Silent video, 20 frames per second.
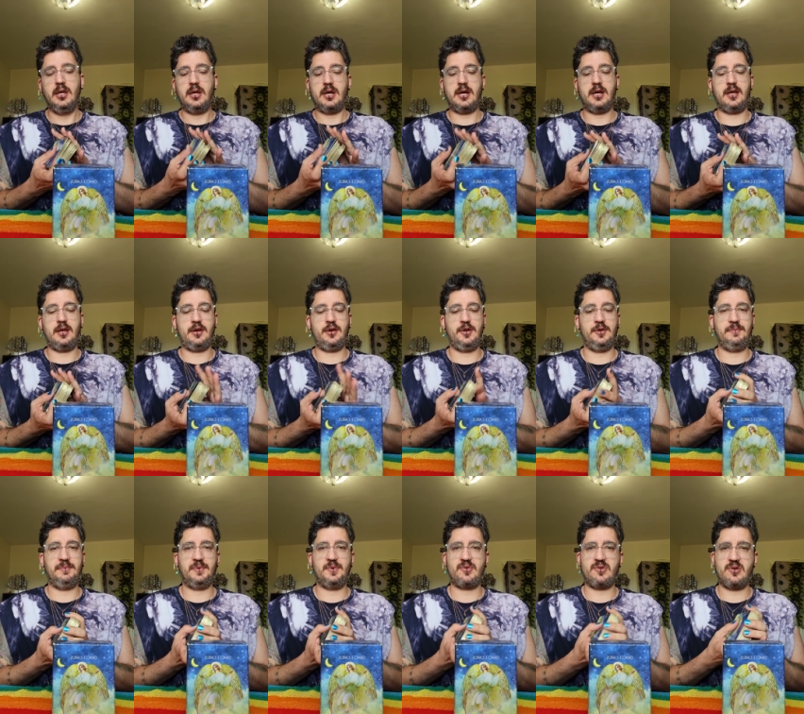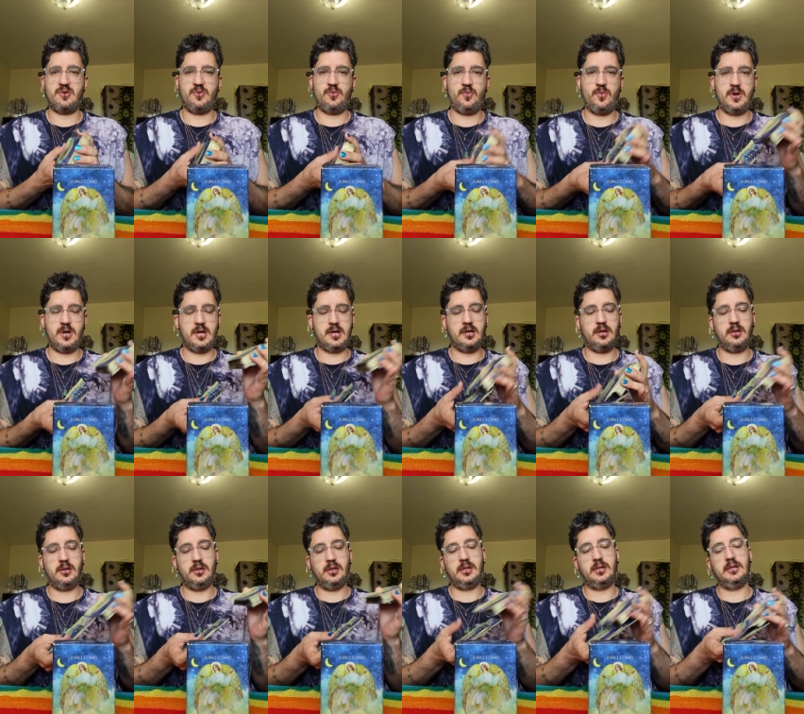I hope you're all
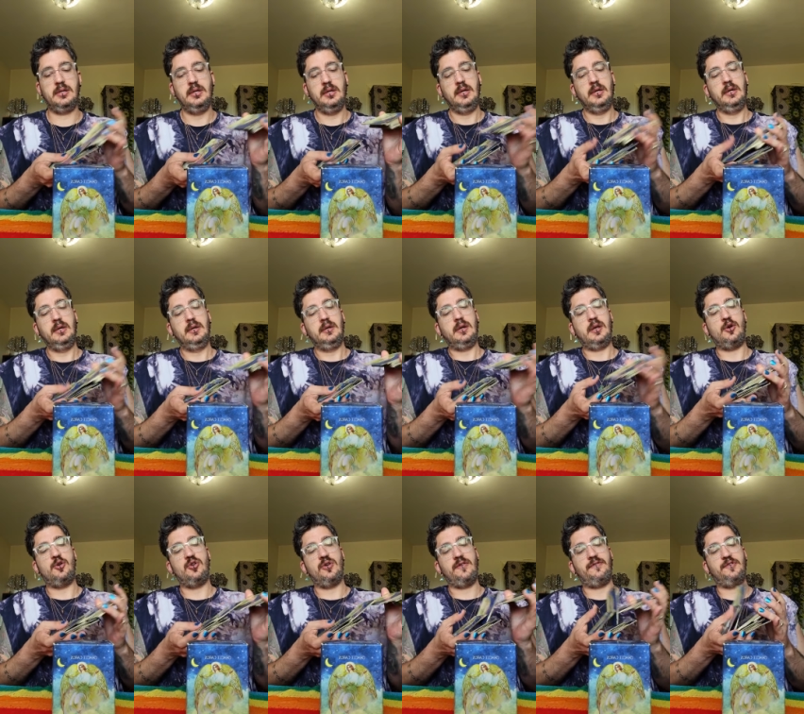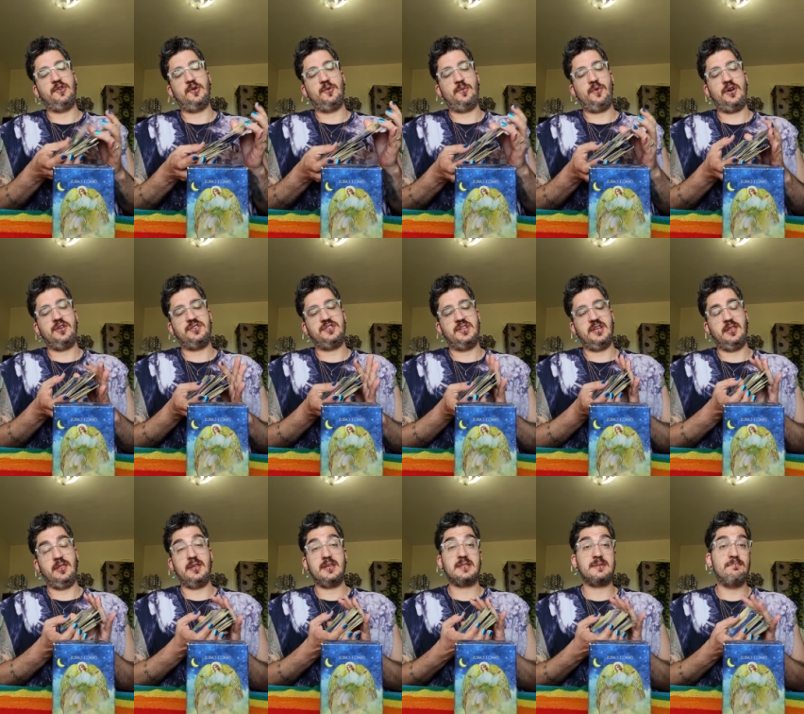well, or if you're
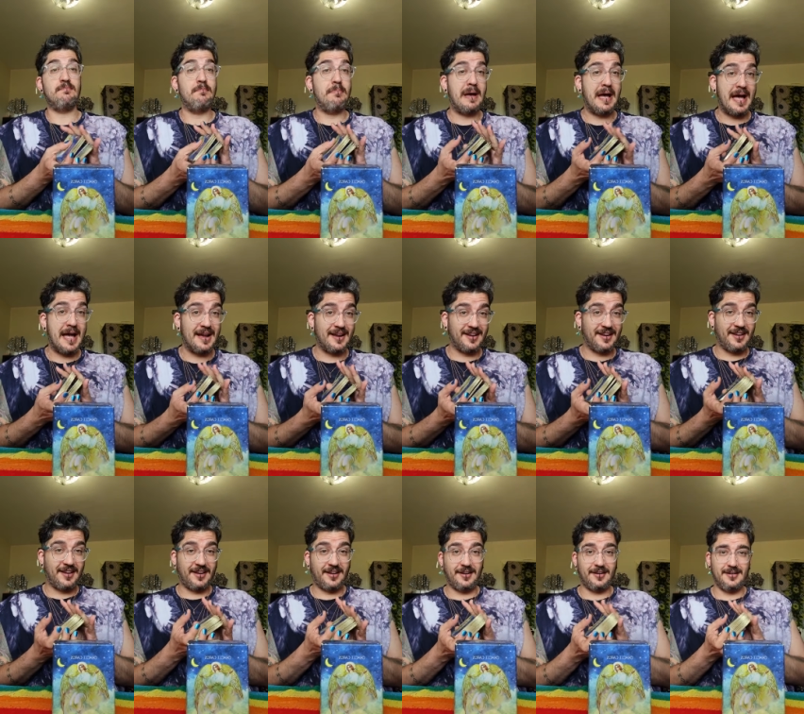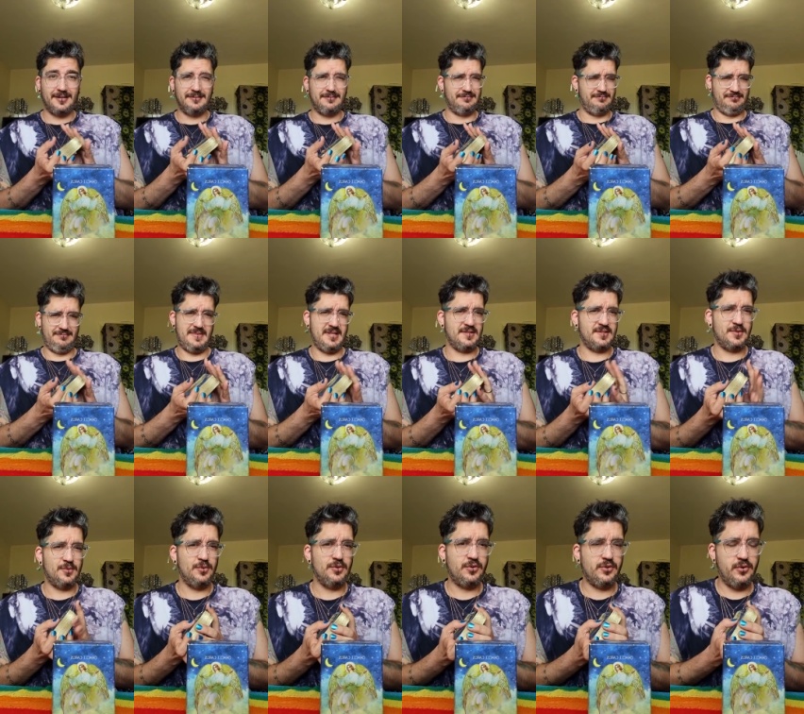watching this back, that's
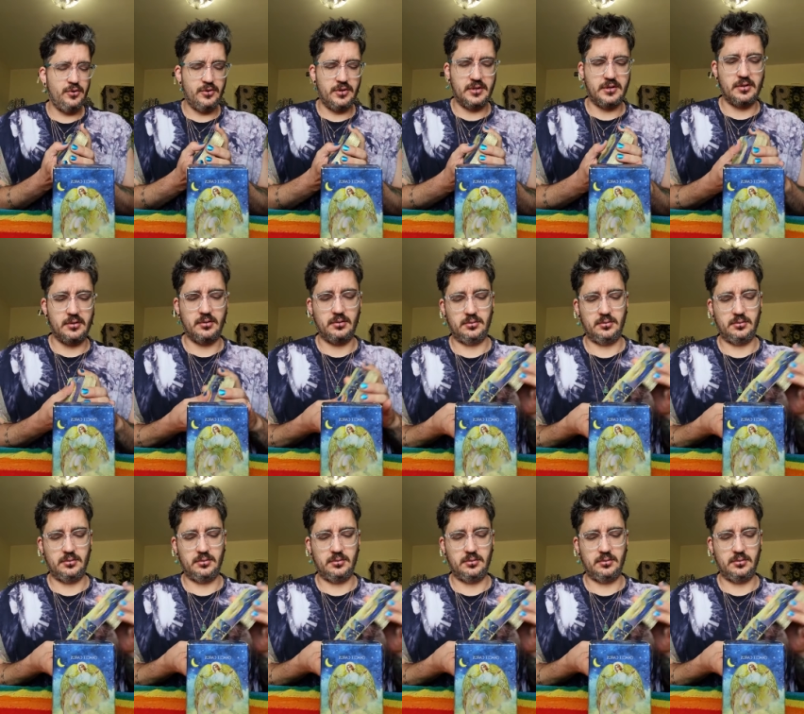all good.